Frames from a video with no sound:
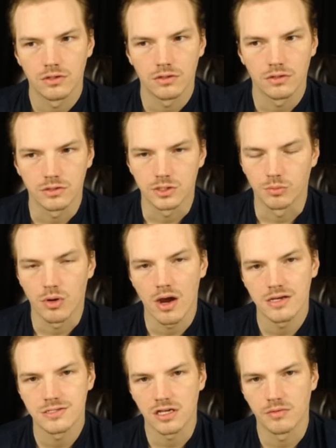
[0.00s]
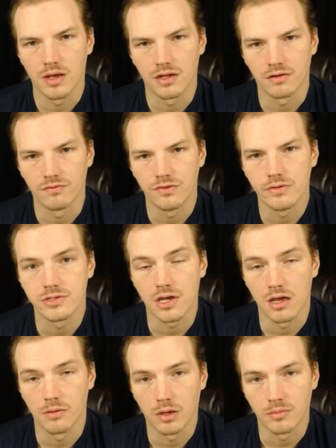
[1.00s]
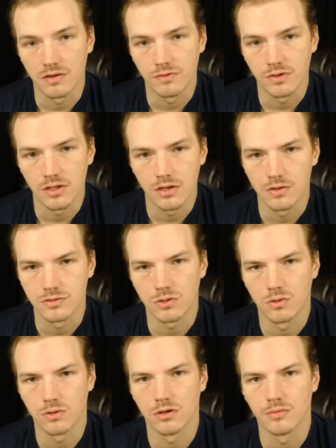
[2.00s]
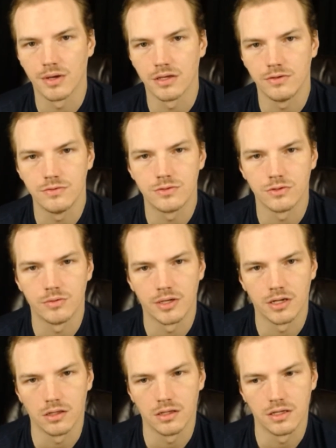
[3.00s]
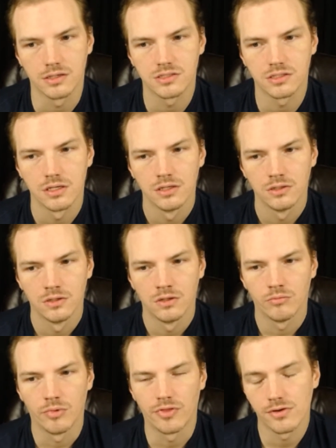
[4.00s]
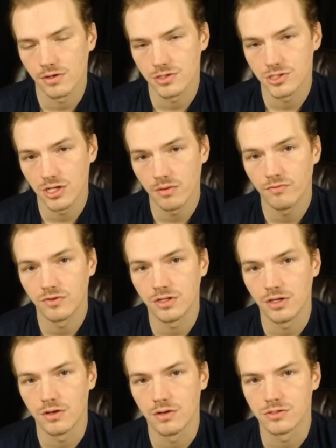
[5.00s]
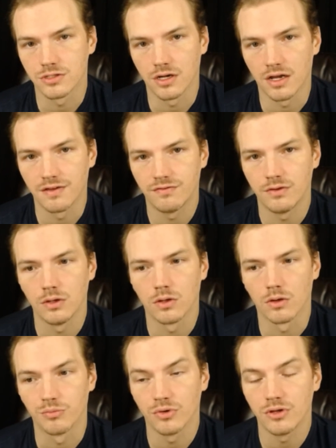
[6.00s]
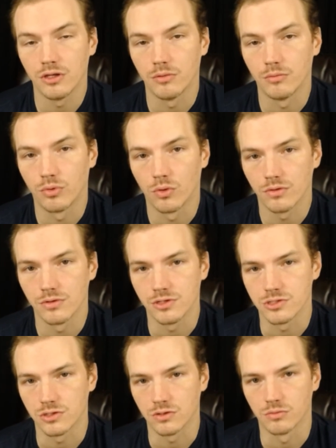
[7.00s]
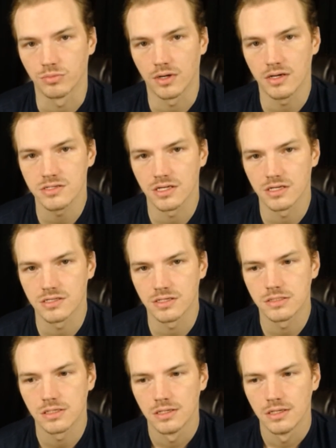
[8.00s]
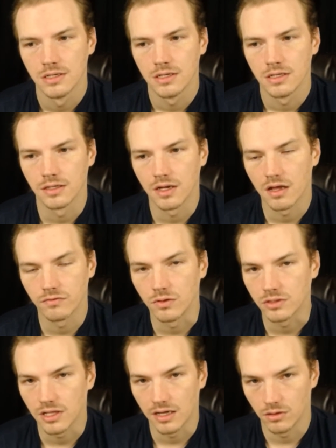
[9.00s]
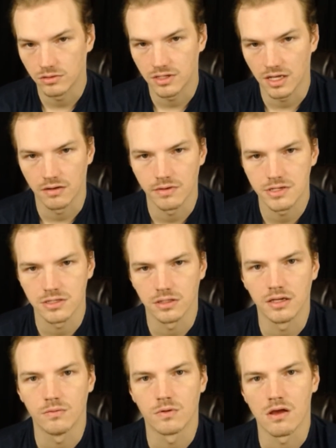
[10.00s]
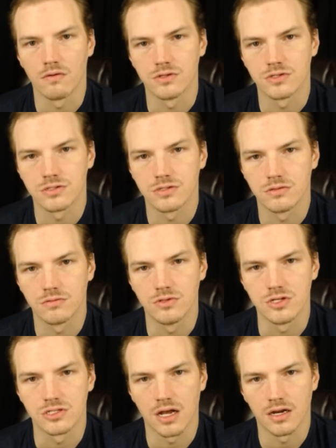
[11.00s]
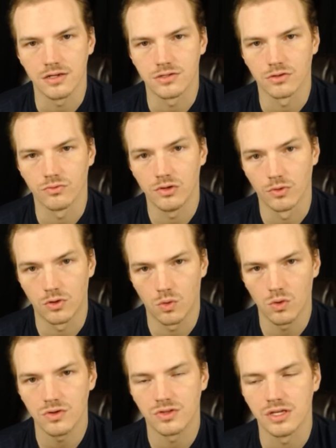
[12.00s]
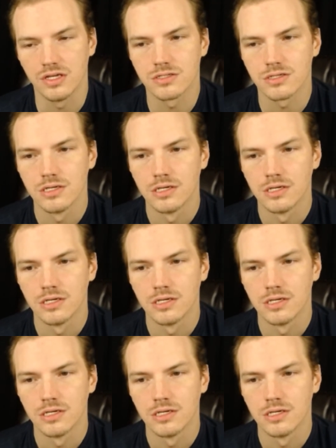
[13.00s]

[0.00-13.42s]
a surprising amount of view time on my videos according to my YouTube analytics. But there are some videos that I feel are pretty important to certain processes that I looked at recently when I was deciding to re-record these.